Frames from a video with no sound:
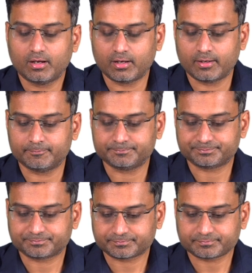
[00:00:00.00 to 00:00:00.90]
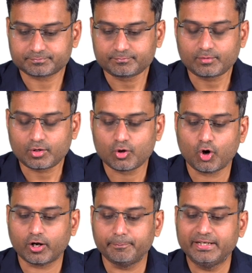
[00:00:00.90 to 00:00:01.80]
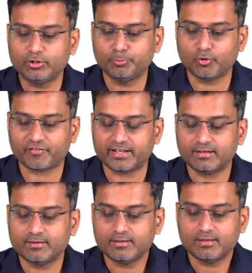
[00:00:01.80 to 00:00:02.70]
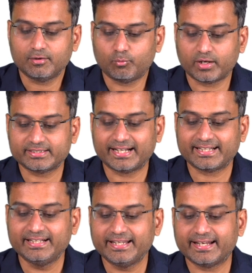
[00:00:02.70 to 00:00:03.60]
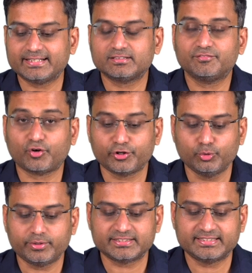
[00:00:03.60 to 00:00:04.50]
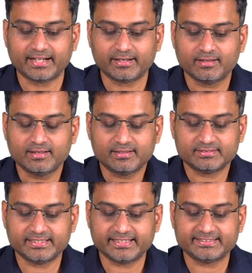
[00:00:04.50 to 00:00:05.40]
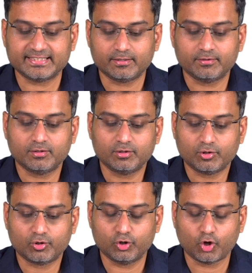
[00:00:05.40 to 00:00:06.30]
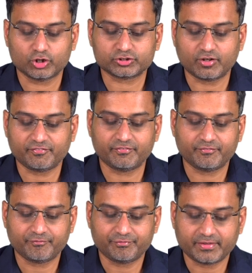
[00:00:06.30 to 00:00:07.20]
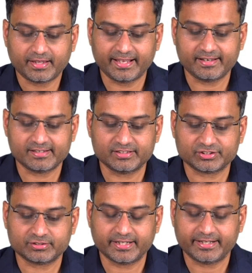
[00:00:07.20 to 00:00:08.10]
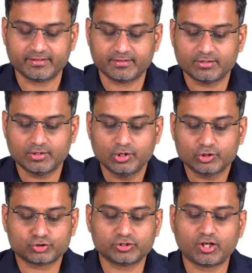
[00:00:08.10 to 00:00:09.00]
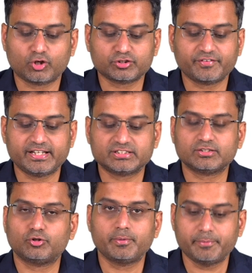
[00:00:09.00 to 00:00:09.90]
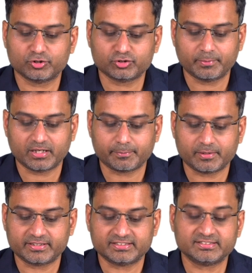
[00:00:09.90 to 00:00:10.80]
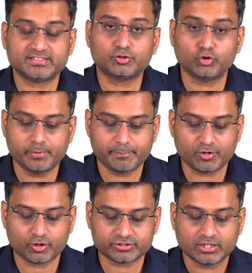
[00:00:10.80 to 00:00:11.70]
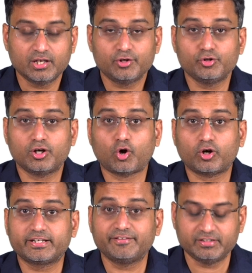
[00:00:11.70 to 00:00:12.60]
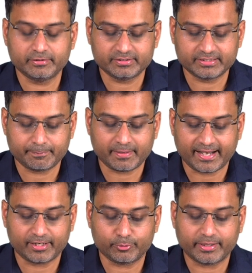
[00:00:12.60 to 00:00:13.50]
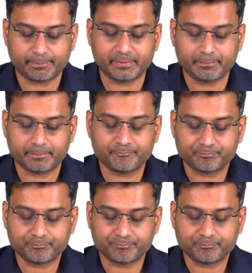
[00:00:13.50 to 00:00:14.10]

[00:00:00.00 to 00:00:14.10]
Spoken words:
or a B2 profile, what that indicates for you is that there is a loss of aeration, right? So the loss of aeration could be because of multiple reasons. It could be because you are not giving them an adequate PEEP,